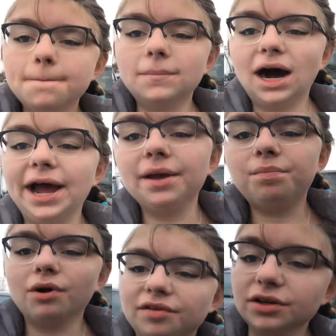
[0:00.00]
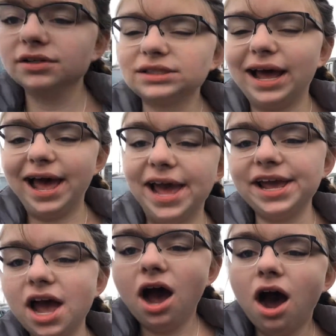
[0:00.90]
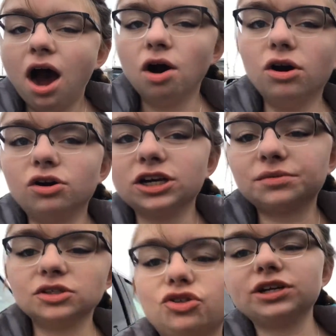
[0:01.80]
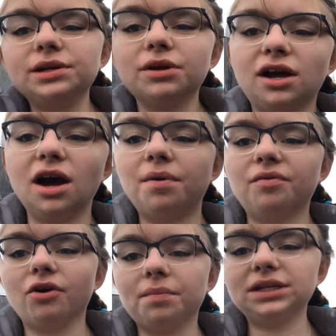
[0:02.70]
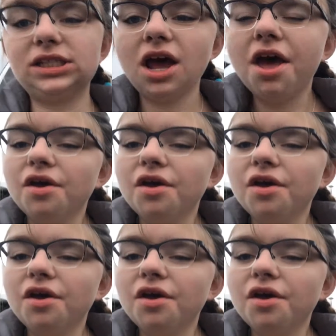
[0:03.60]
my brothers a little Christmas tree with a couple of ornaments